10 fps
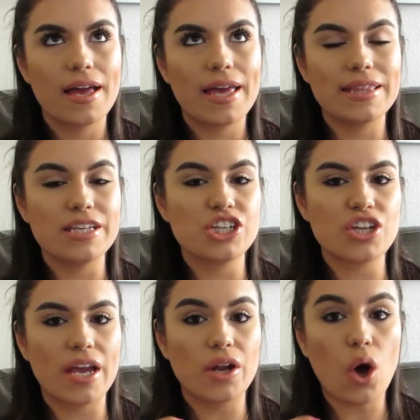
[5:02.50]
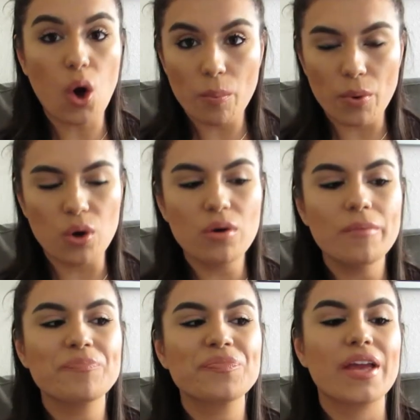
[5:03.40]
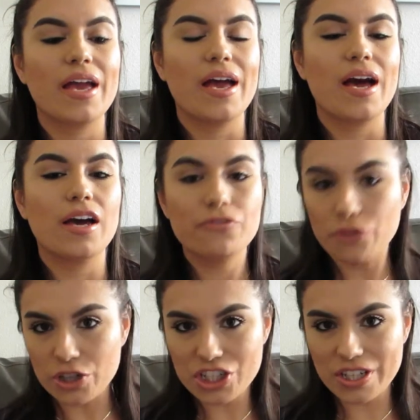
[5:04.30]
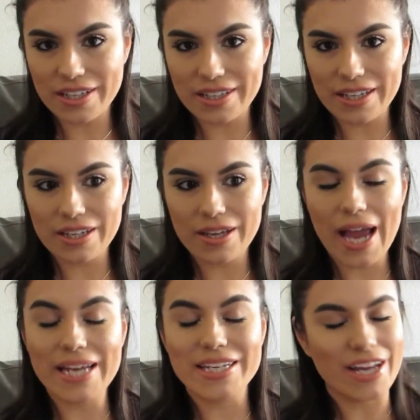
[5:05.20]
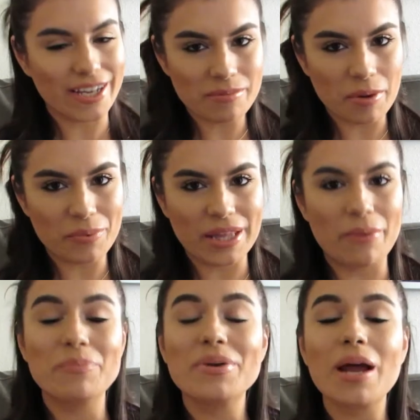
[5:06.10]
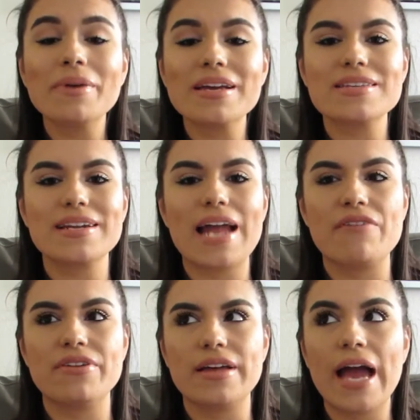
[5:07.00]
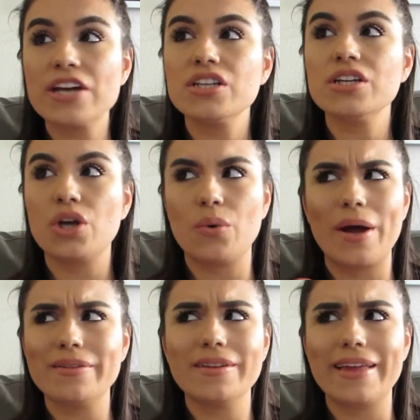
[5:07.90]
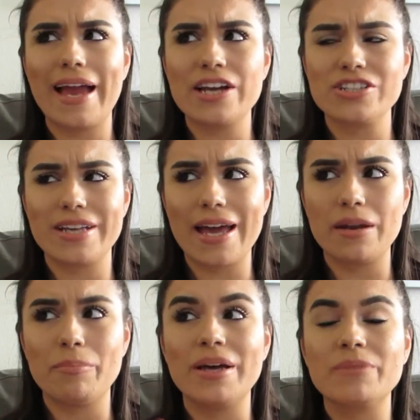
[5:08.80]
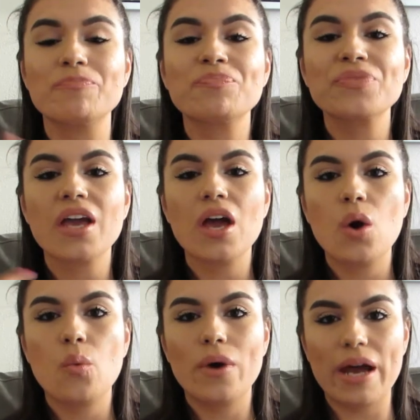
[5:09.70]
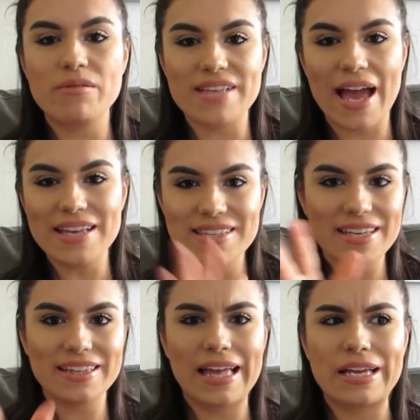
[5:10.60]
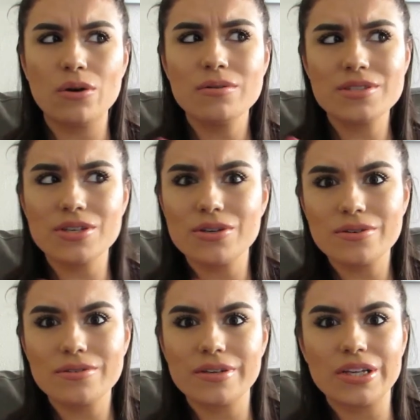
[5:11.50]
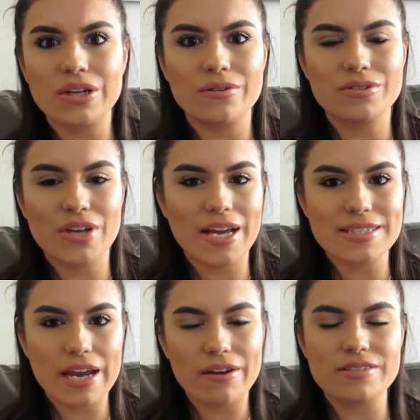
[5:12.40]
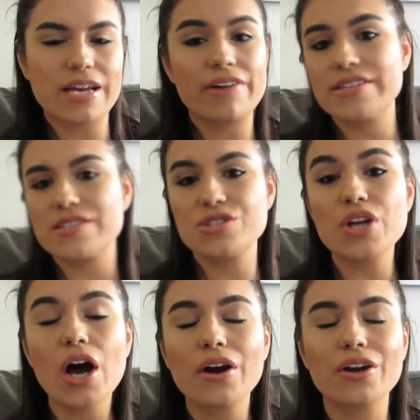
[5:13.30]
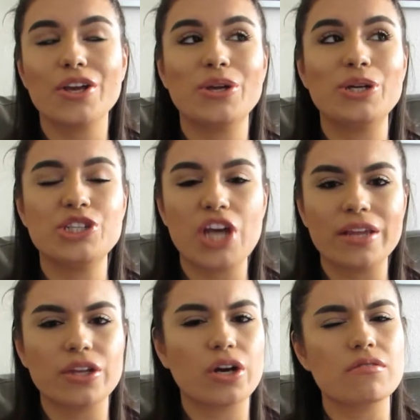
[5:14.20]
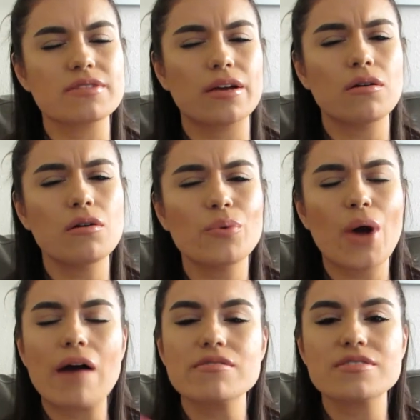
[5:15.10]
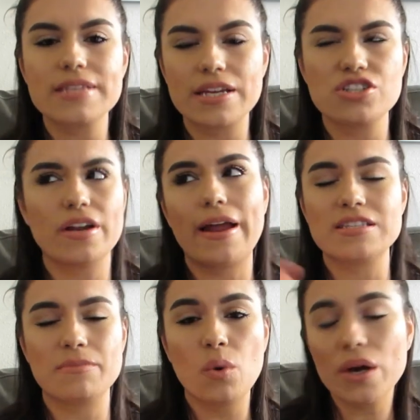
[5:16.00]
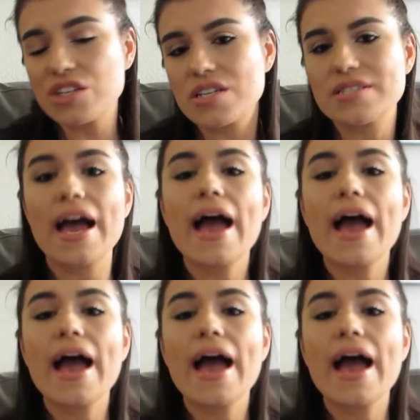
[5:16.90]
in the shade Opal unfortunately I did not come up with that one but not because they didn't have it actually no I don't think they actually had it but when I was asking like, oh, do you, you know, do you guys carry those? How does it start? He checked the girl was like, oh, well, how is your skin? She started asking me questions,